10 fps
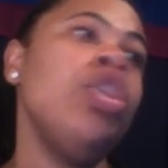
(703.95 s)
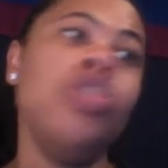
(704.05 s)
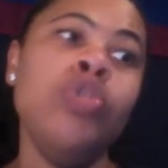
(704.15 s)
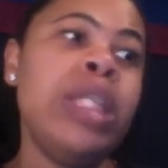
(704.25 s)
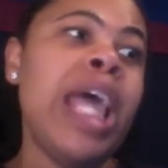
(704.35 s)

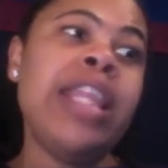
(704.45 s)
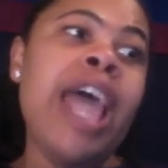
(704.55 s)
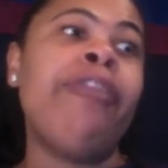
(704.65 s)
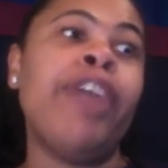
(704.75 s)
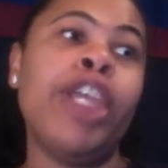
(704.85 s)
You say
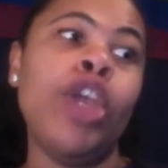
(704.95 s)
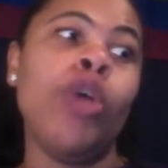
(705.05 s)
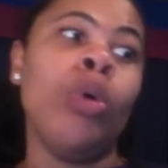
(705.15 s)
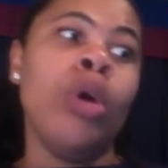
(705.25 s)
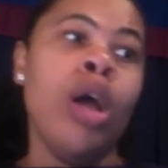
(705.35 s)
that for
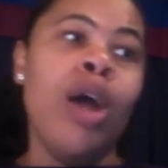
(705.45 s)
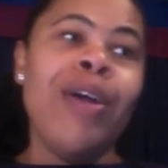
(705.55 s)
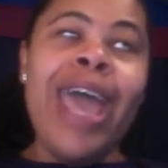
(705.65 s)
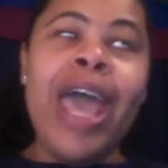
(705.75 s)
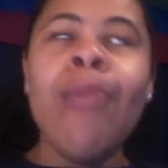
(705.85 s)
cute.
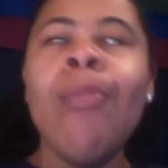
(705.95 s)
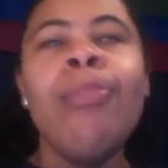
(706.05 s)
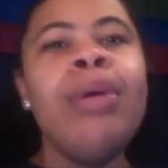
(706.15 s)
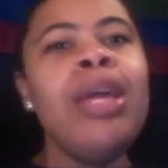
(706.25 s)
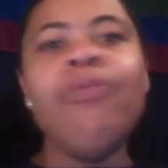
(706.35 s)
Okay,
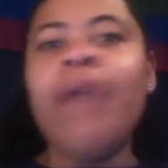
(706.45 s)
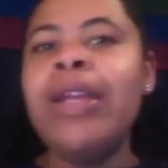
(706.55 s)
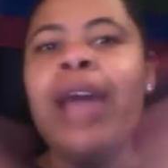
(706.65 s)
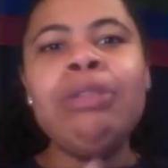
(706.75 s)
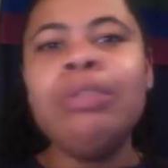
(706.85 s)
but anyway,
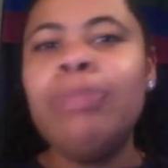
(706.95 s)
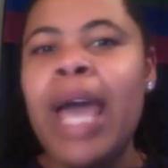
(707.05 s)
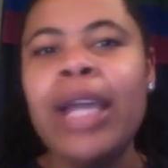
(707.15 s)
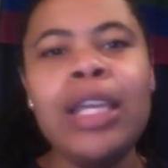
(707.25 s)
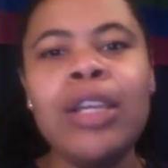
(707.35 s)
that was
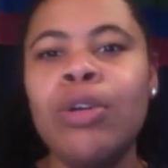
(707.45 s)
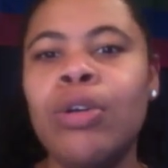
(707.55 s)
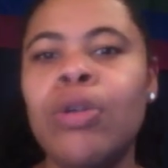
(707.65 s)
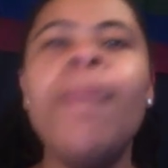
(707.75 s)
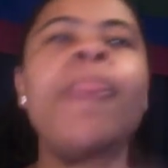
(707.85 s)
Black Ink
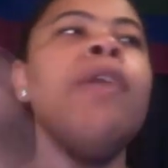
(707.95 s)
Crew.